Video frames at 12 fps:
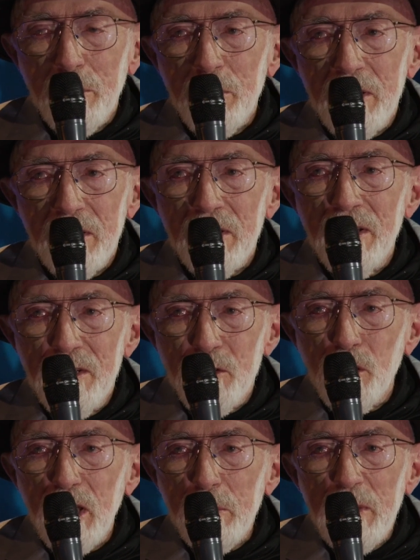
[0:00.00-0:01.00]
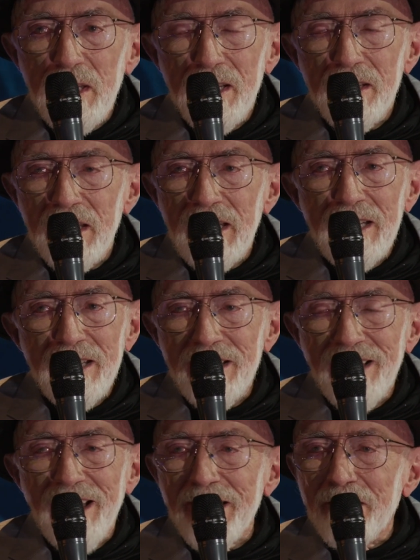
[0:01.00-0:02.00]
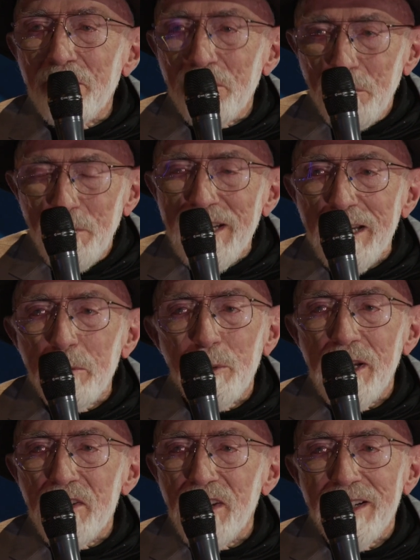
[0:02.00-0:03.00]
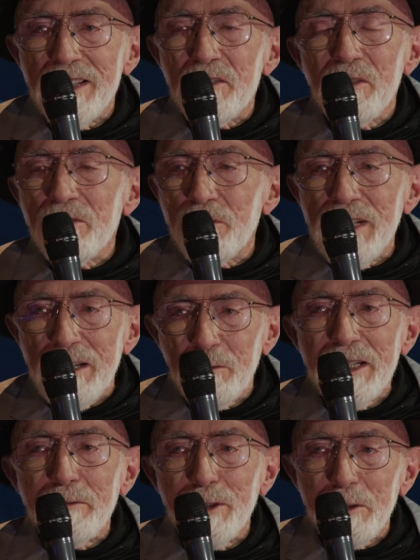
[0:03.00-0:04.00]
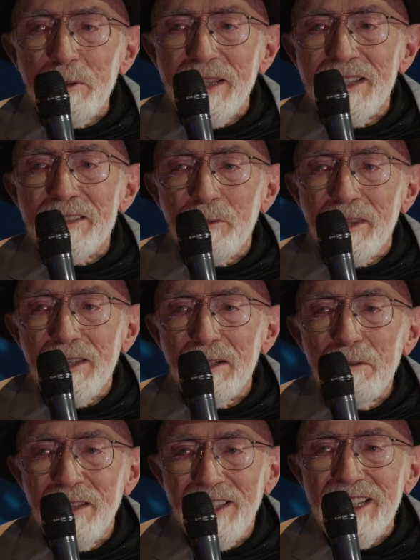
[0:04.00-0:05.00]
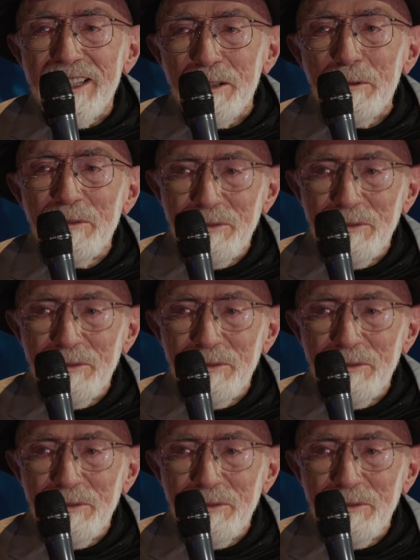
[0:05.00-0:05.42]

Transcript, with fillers: him to join me today, and I really appreciate it. It's really wonderful doing this with you. Thank you.